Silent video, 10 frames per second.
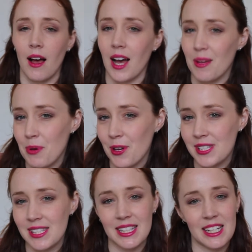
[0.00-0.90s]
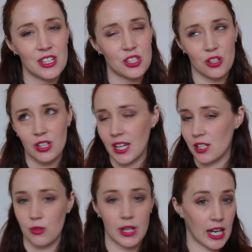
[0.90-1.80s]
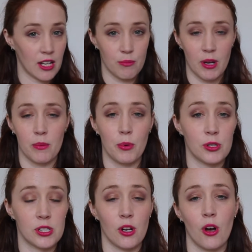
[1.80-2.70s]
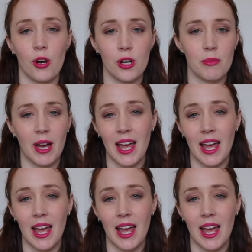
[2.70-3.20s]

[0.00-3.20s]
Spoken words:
I personally don't like doing any of my reports at home.